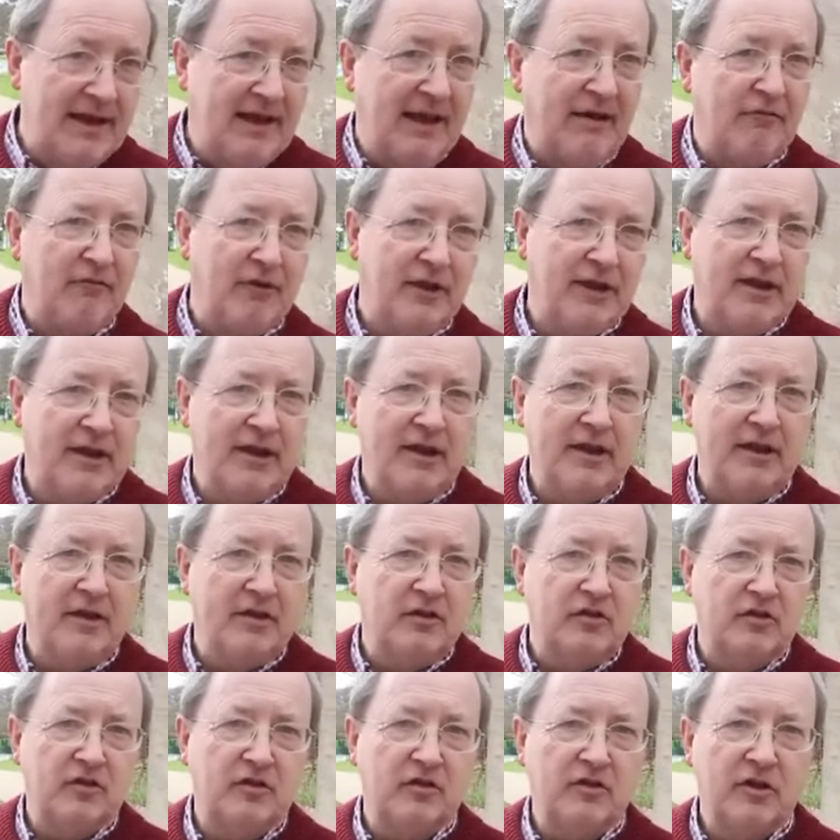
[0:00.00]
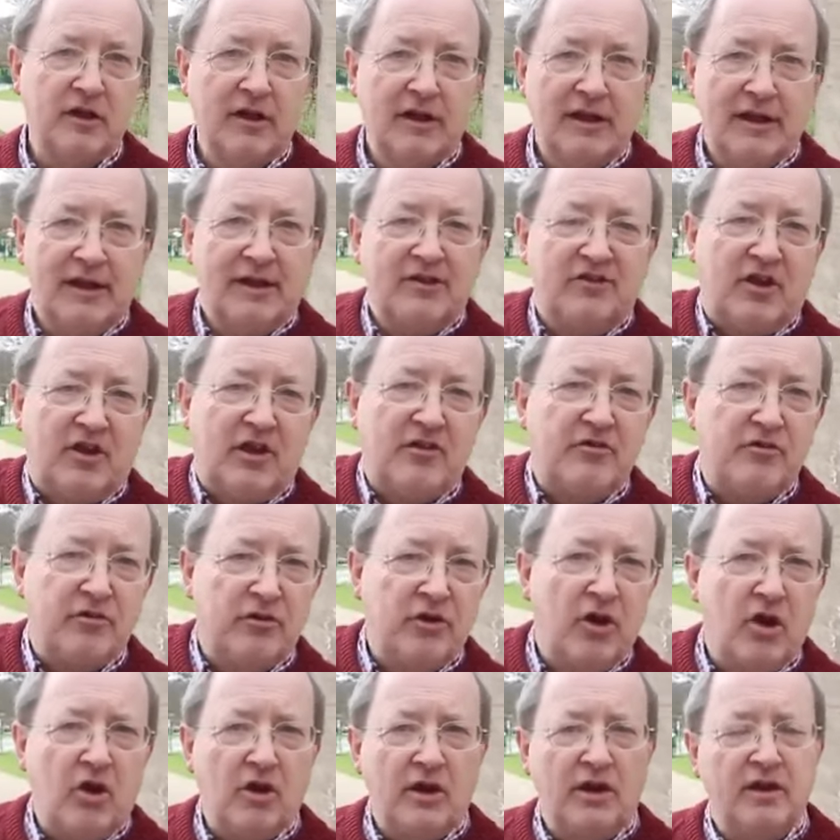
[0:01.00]
lovely keys, central
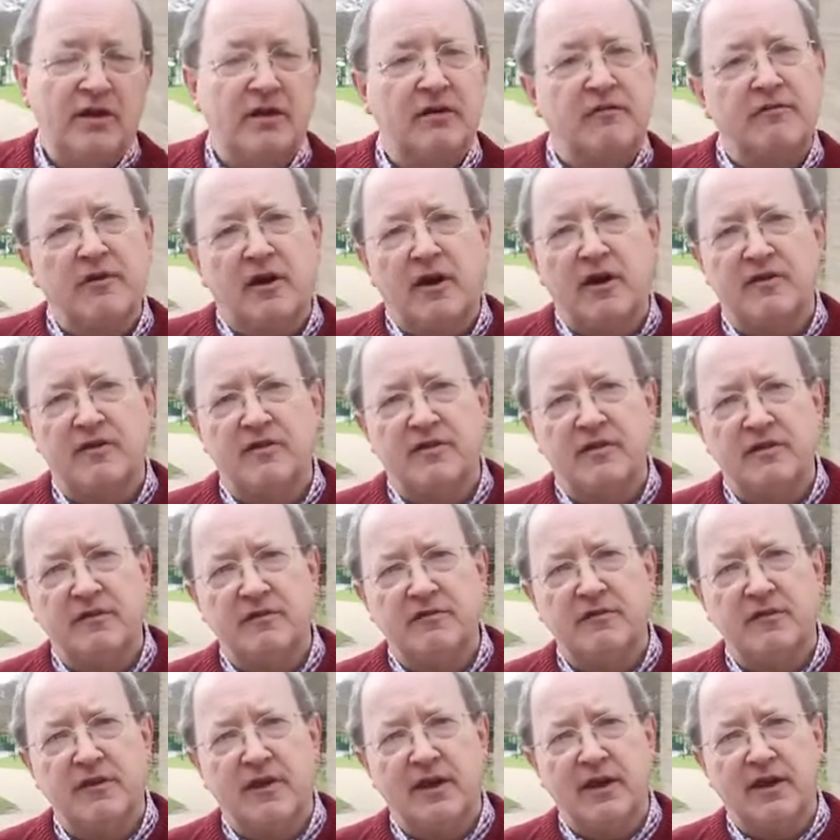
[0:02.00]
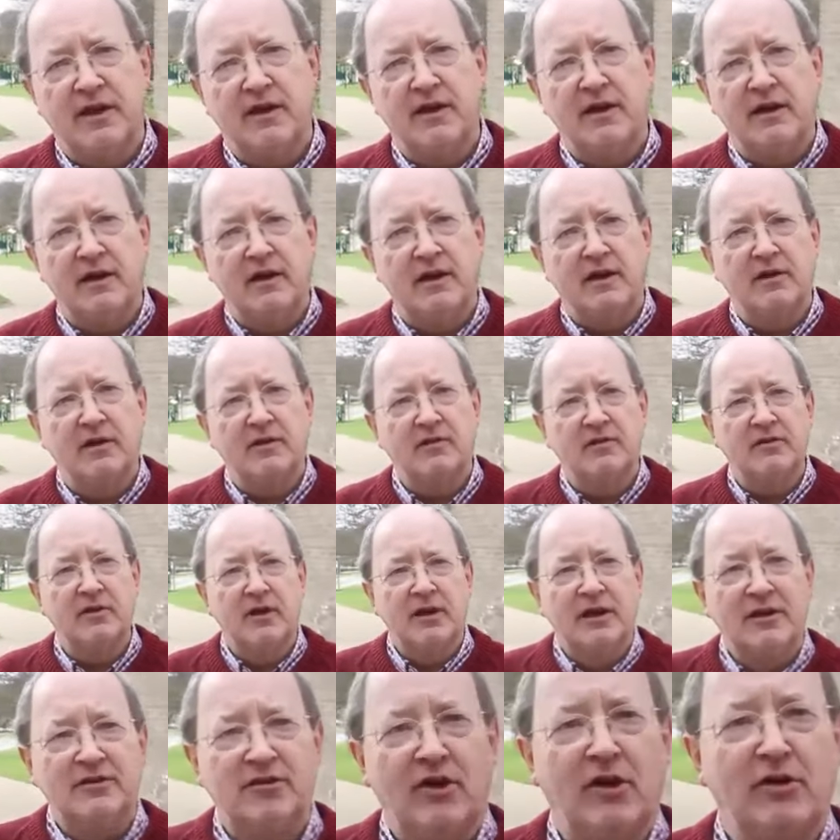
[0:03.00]
locking devices for their cars.
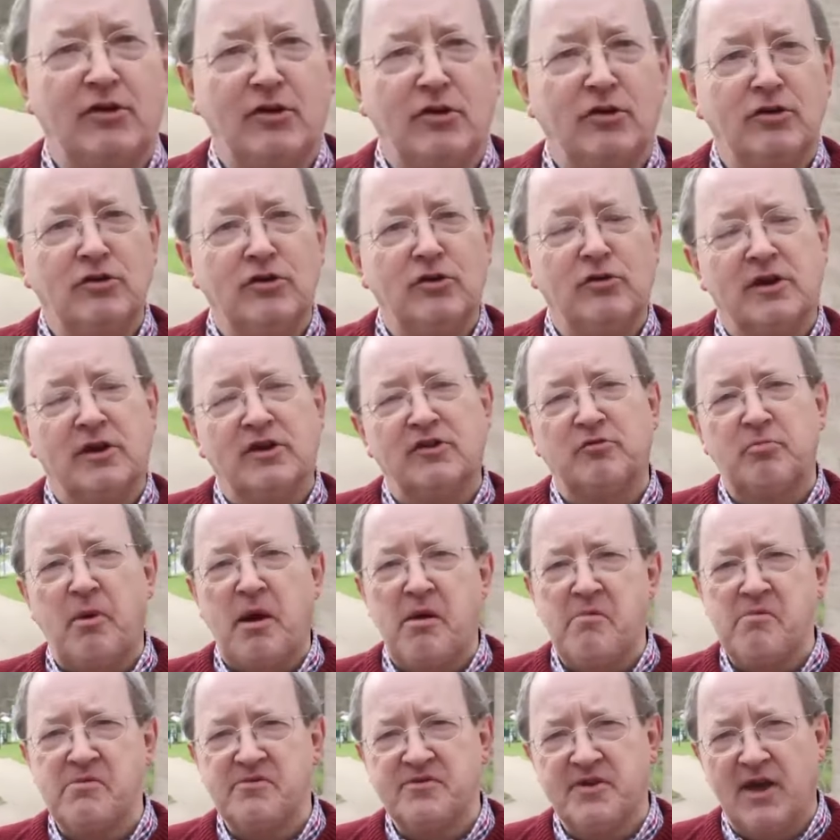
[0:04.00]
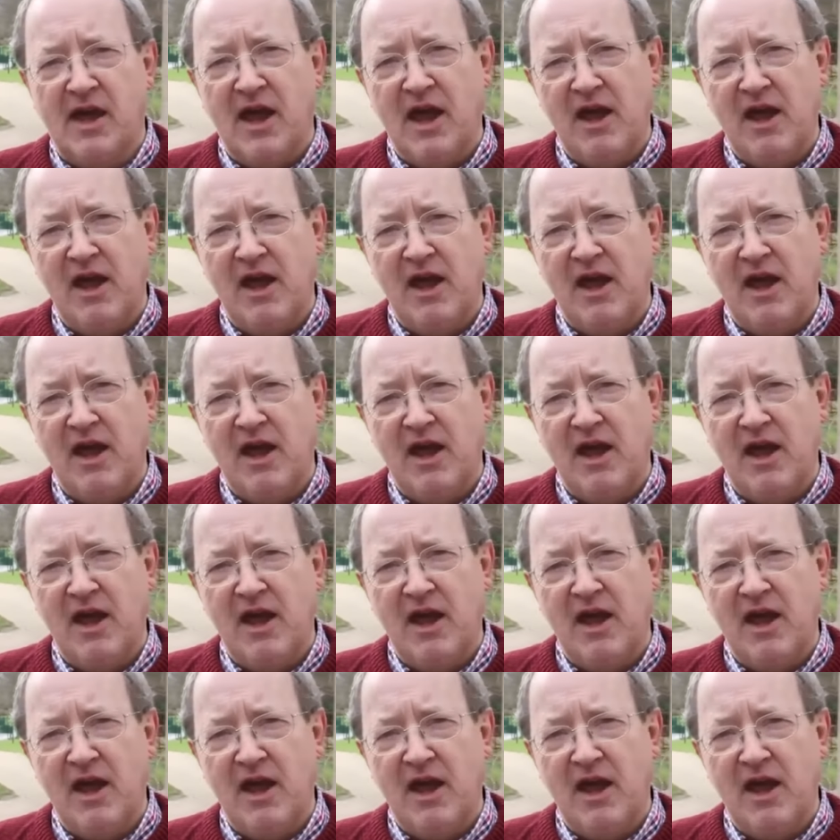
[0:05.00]
So you can do experiments at